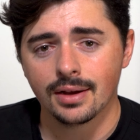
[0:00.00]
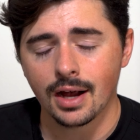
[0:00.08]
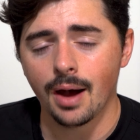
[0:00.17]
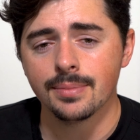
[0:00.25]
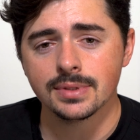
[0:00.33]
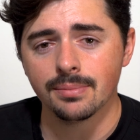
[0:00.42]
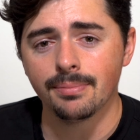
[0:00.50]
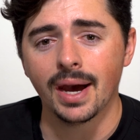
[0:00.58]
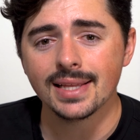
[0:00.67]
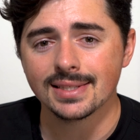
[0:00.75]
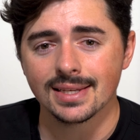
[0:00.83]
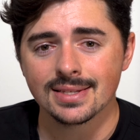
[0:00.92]
comes and
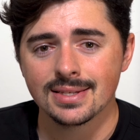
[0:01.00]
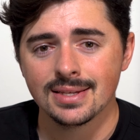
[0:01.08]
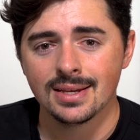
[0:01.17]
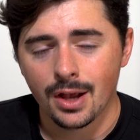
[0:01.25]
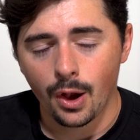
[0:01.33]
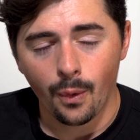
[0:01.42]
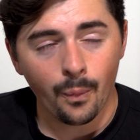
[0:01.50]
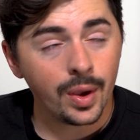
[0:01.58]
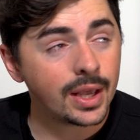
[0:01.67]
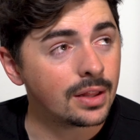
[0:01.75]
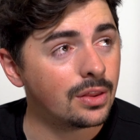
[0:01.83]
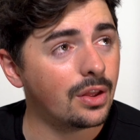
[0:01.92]
bites us,
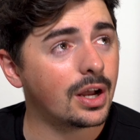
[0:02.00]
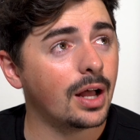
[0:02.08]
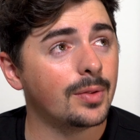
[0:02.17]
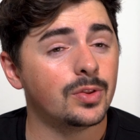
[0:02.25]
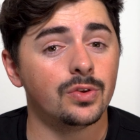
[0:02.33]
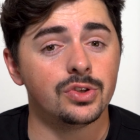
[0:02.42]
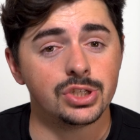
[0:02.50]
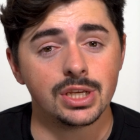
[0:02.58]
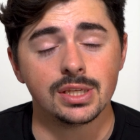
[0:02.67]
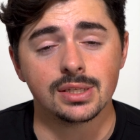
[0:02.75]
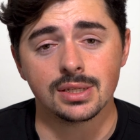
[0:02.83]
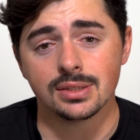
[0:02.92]
we can look up to
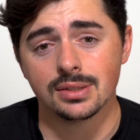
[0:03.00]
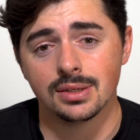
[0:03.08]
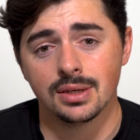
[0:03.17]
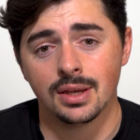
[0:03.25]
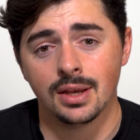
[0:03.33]
Jesus.